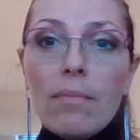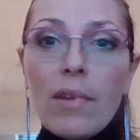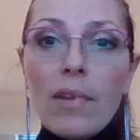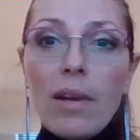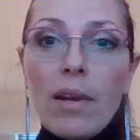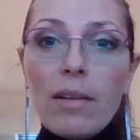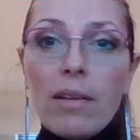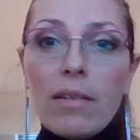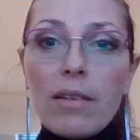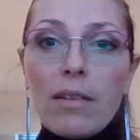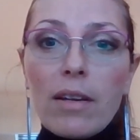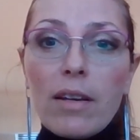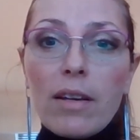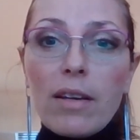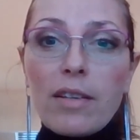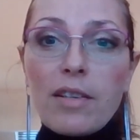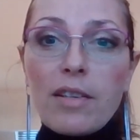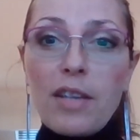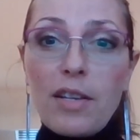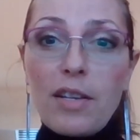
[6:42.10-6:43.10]
And
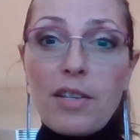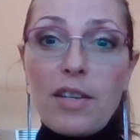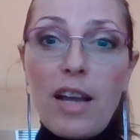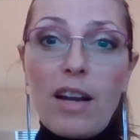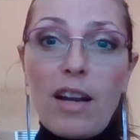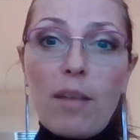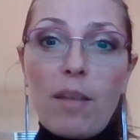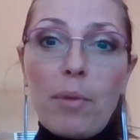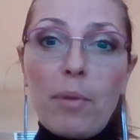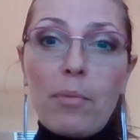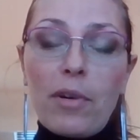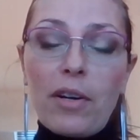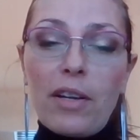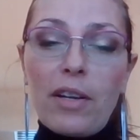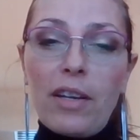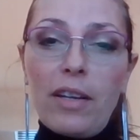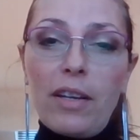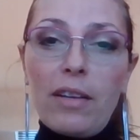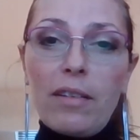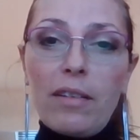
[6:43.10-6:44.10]
since then, I've been
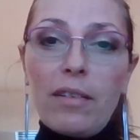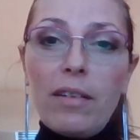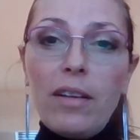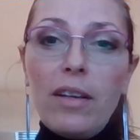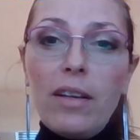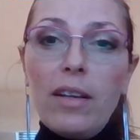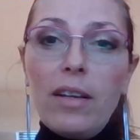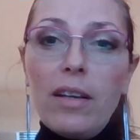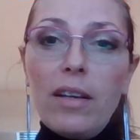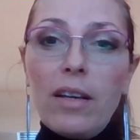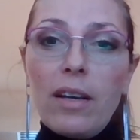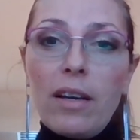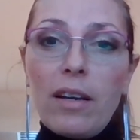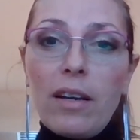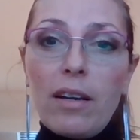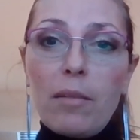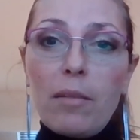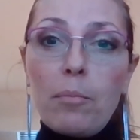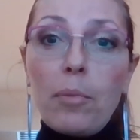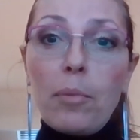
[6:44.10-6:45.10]
working
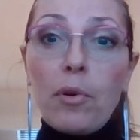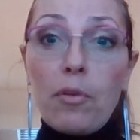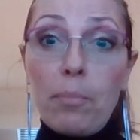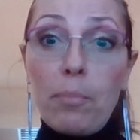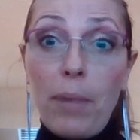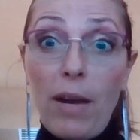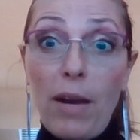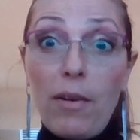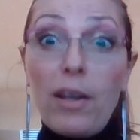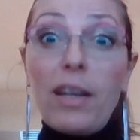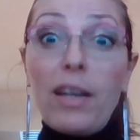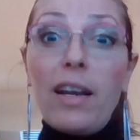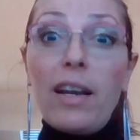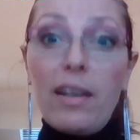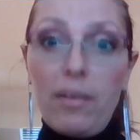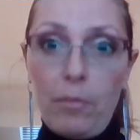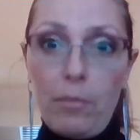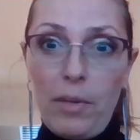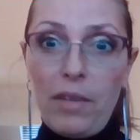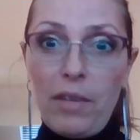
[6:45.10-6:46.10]
both privately
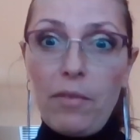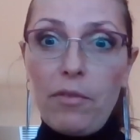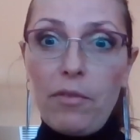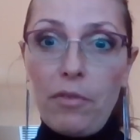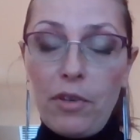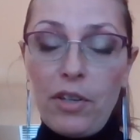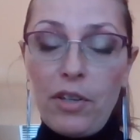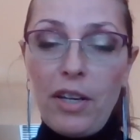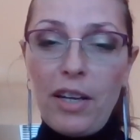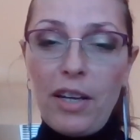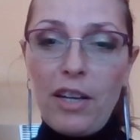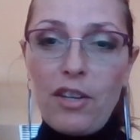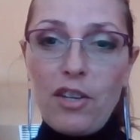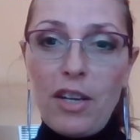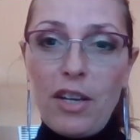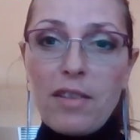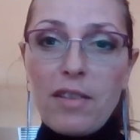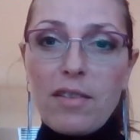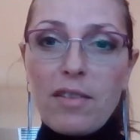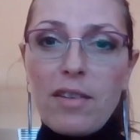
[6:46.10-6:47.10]
and for the
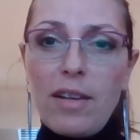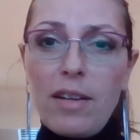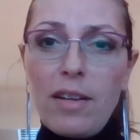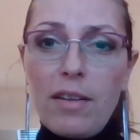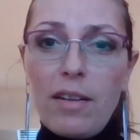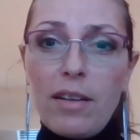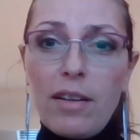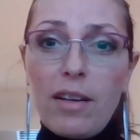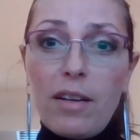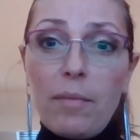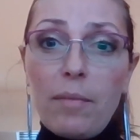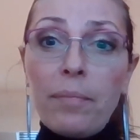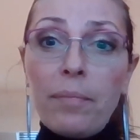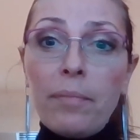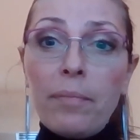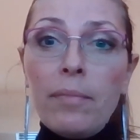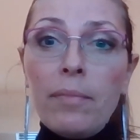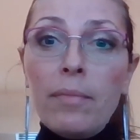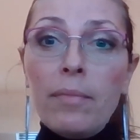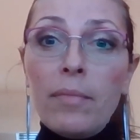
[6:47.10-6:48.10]
NHS. And
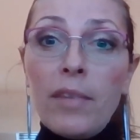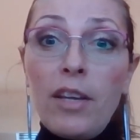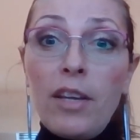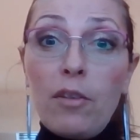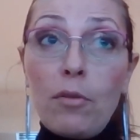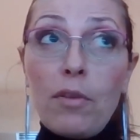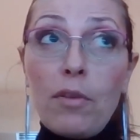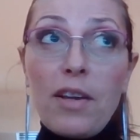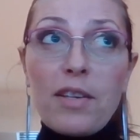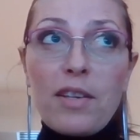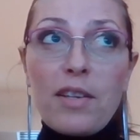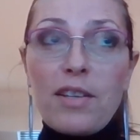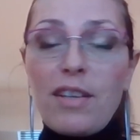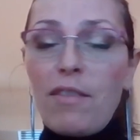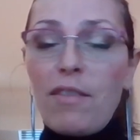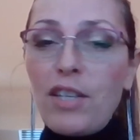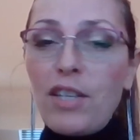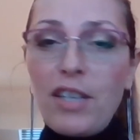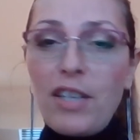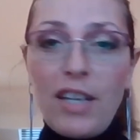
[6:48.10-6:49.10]
in
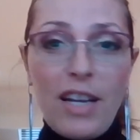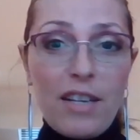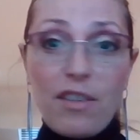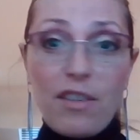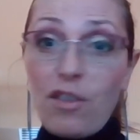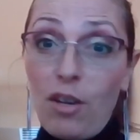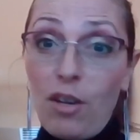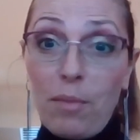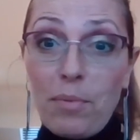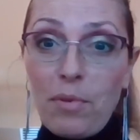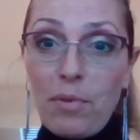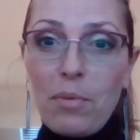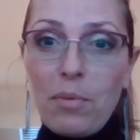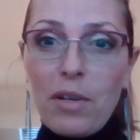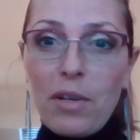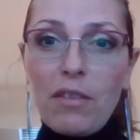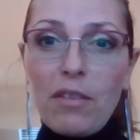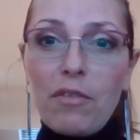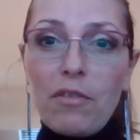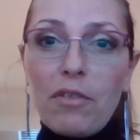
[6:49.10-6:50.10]
2017, I stopped
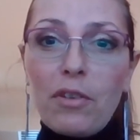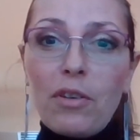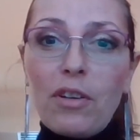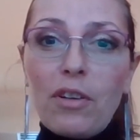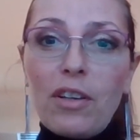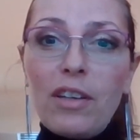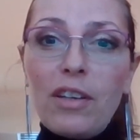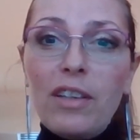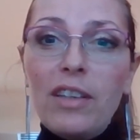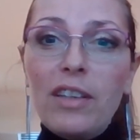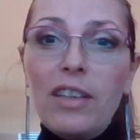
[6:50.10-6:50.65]
working for